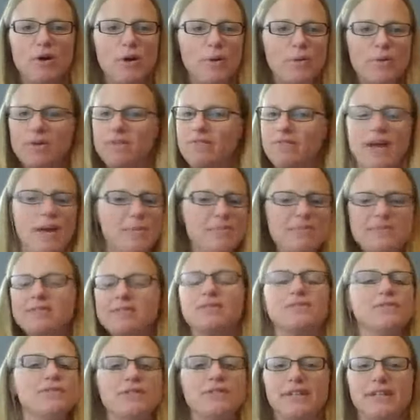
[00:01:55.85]
I would have
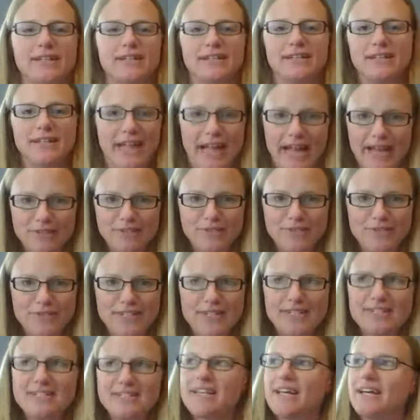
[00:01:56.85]
absolutely laughed
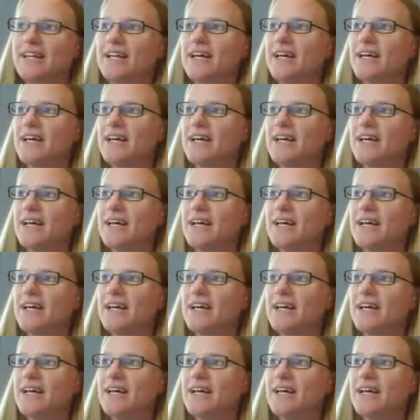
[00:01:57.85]
and said,